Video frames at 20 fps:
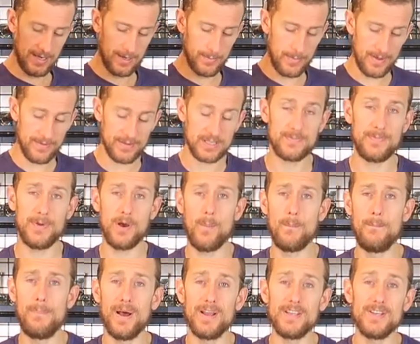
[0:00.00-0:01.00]
little bit of a spill,
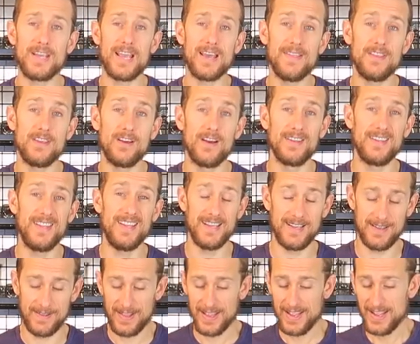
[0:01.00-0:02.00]
but you get the
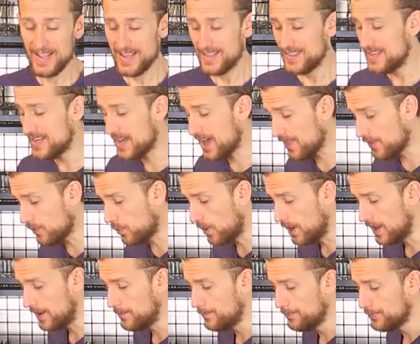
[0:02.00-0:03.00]
idea. The other
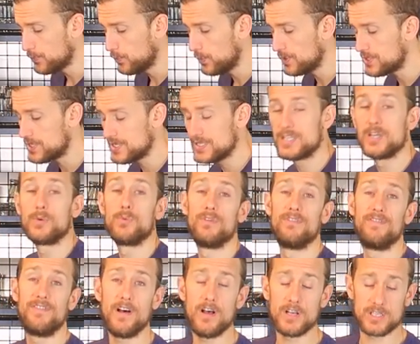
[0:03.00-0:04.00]
one, which is the
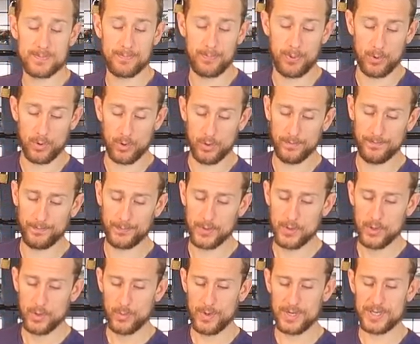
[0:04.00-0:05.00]
reverse pour,
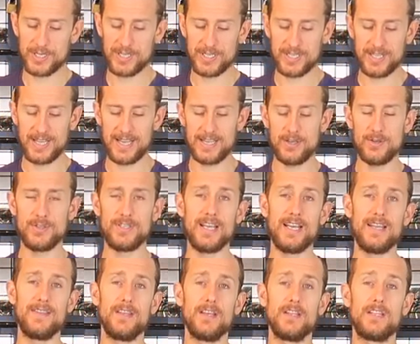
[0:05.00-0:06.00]
which they use it
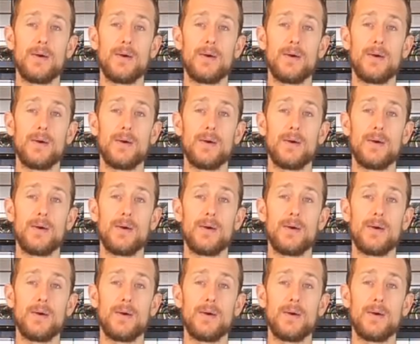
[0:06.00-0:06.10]
in the